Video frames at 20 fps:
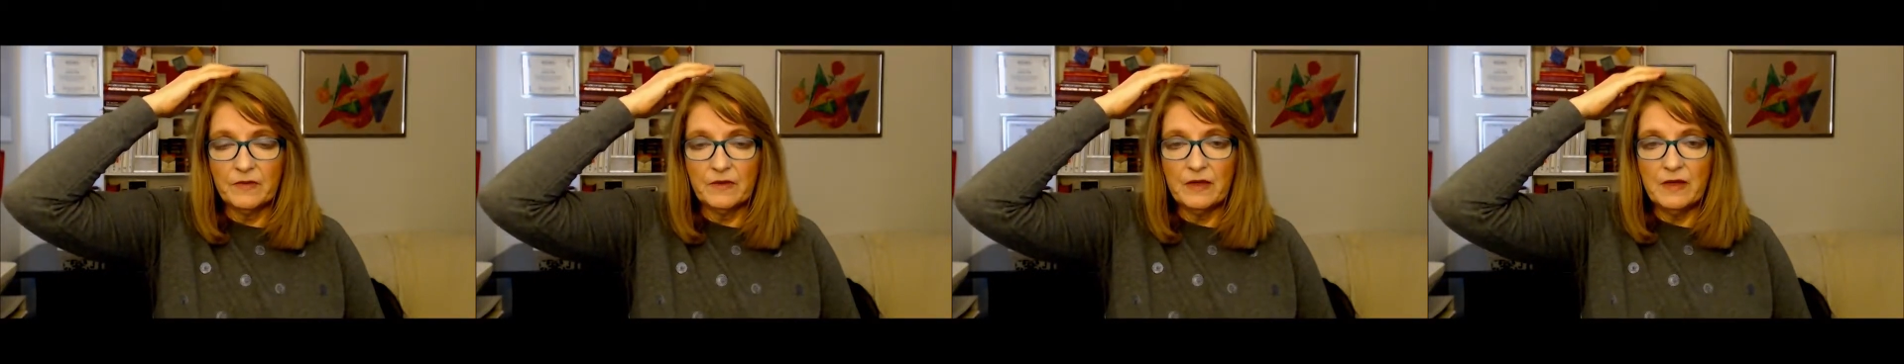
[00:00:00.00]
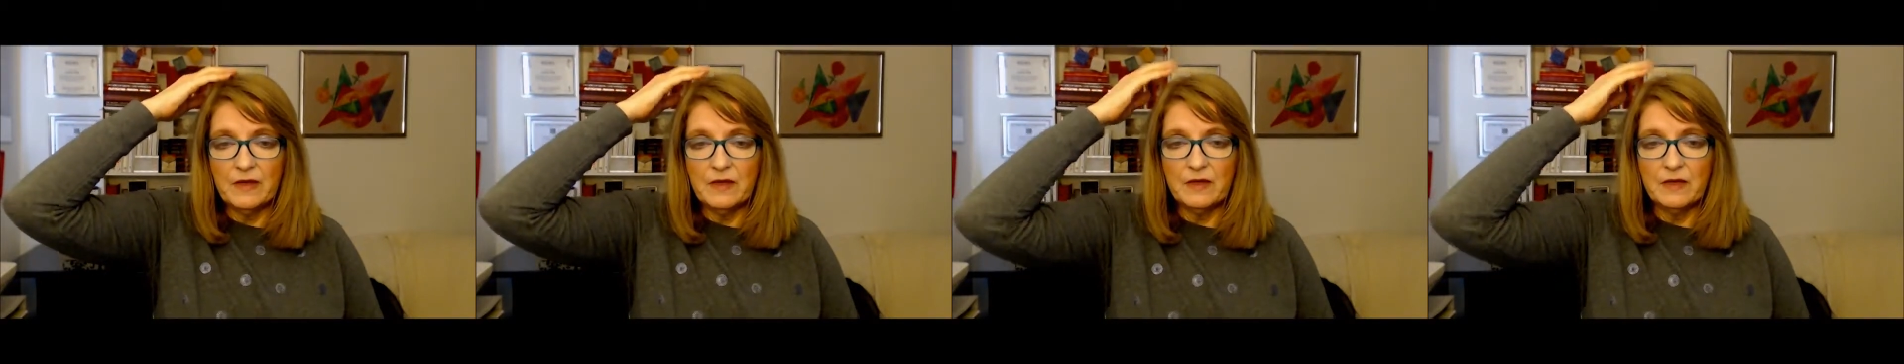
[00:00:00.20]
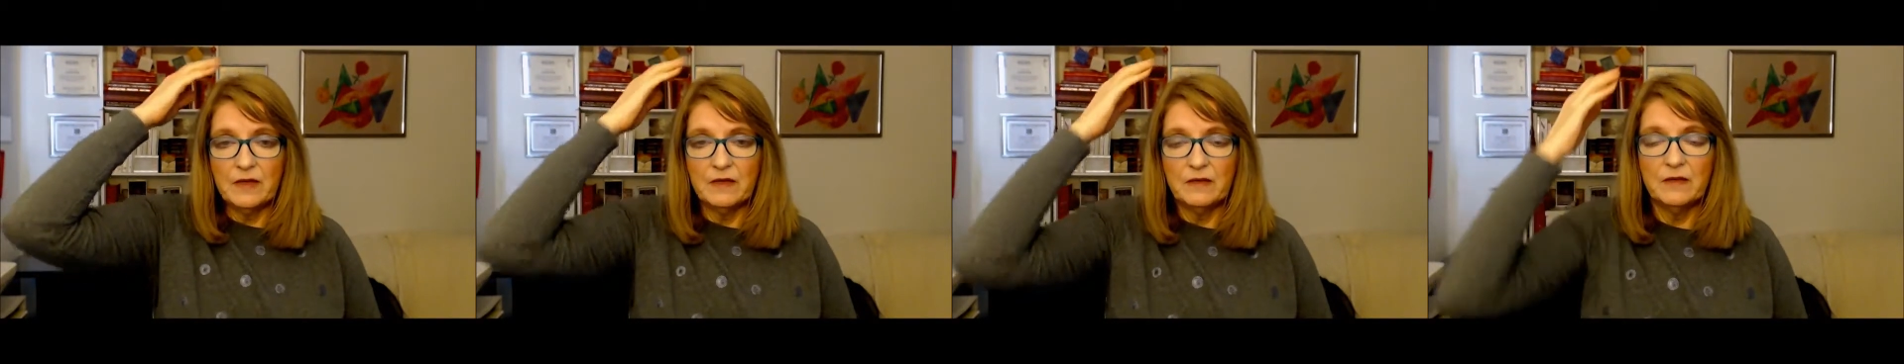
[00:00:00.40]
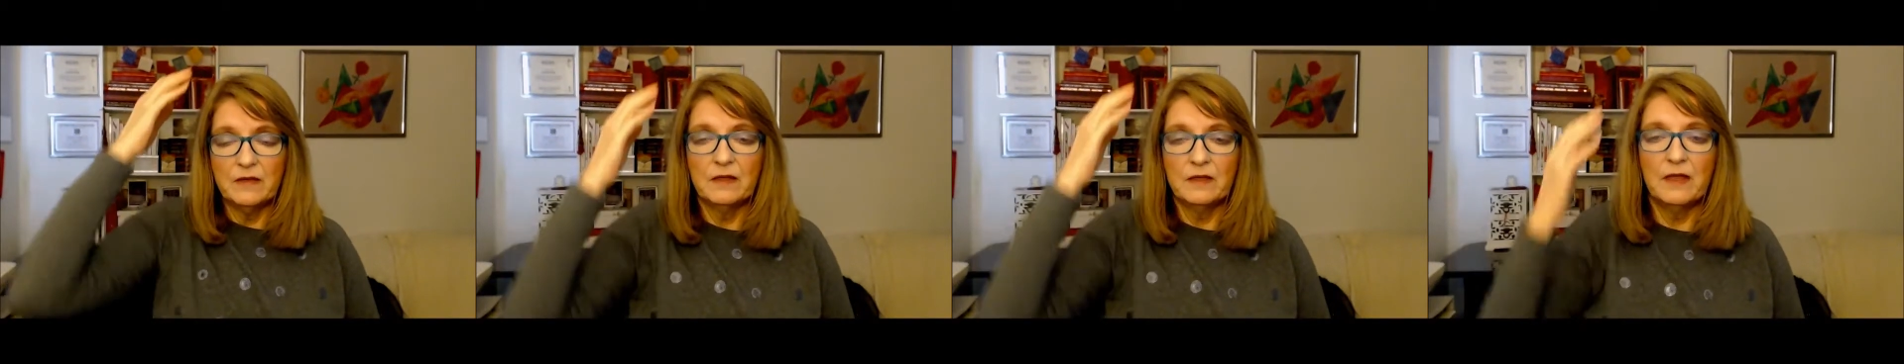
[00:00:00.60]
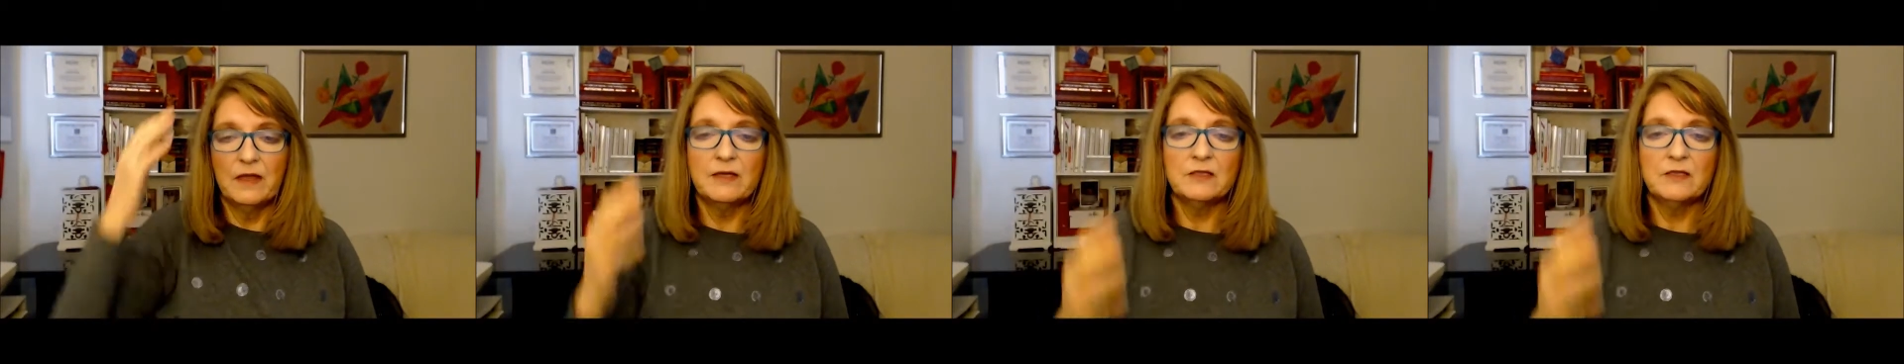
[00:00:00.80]
And the
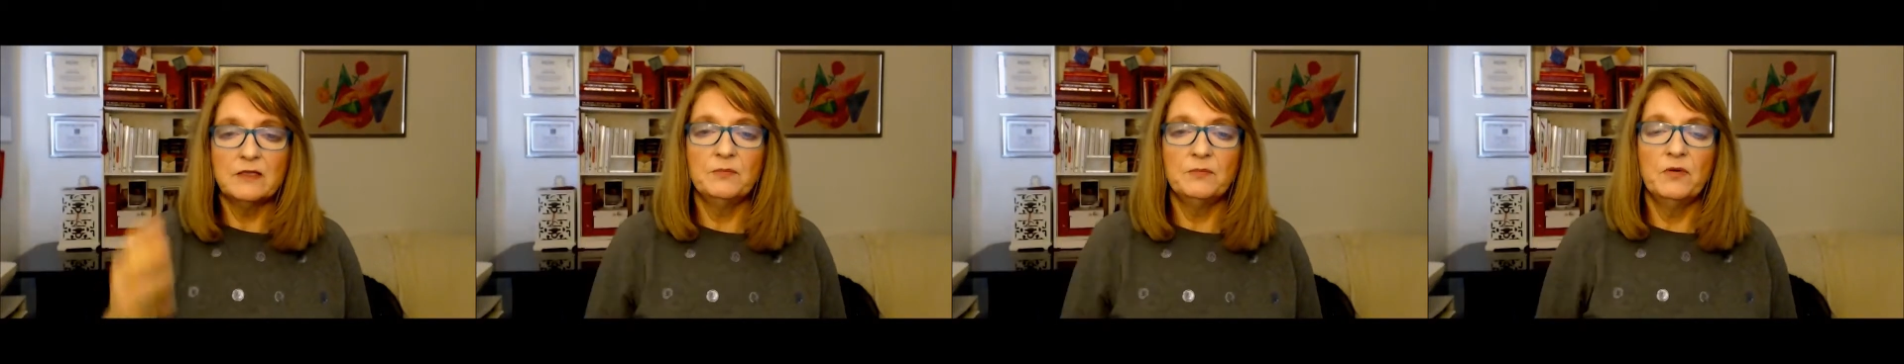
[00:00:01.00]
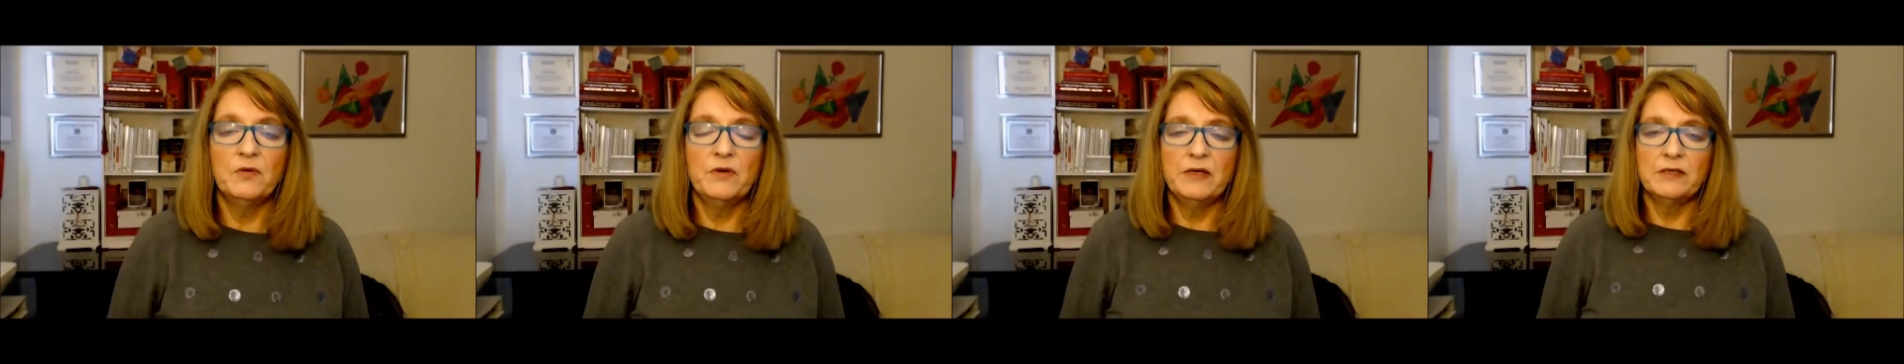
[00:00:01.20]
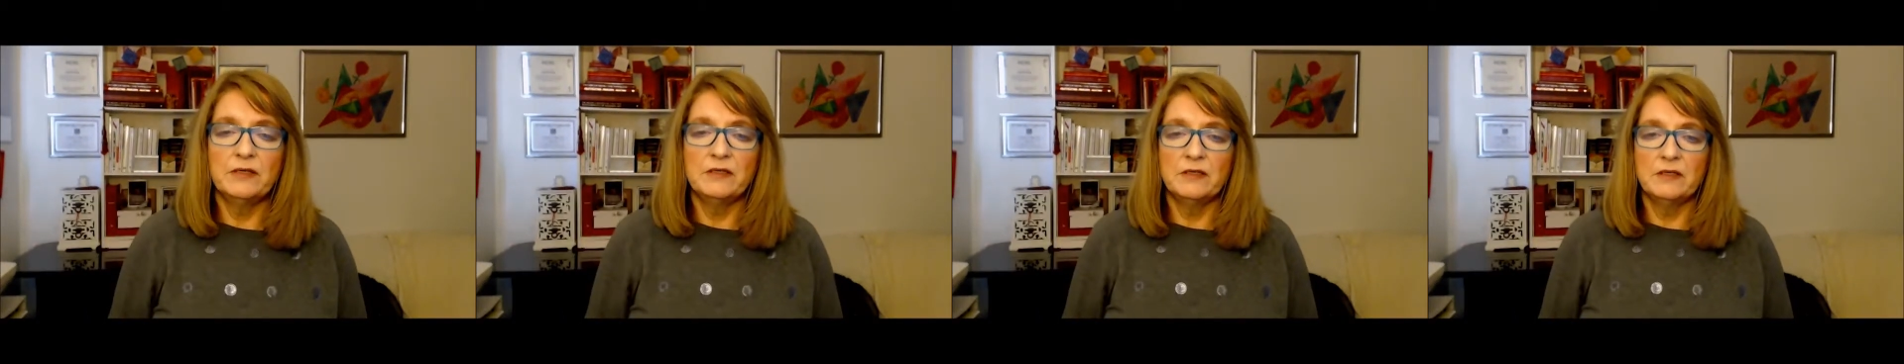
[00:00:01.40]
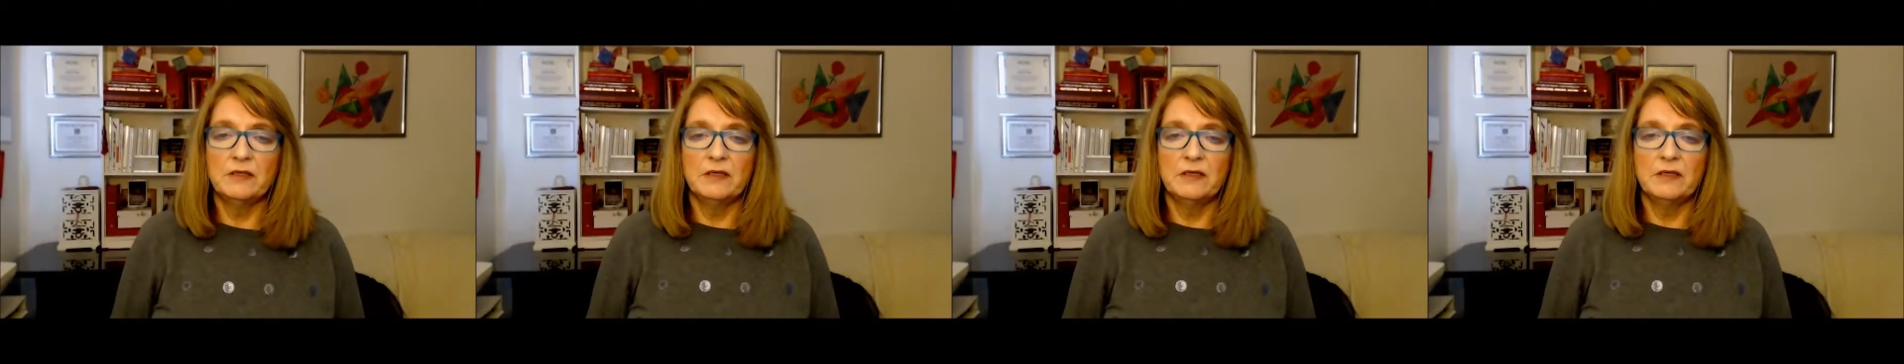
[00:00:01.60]
last point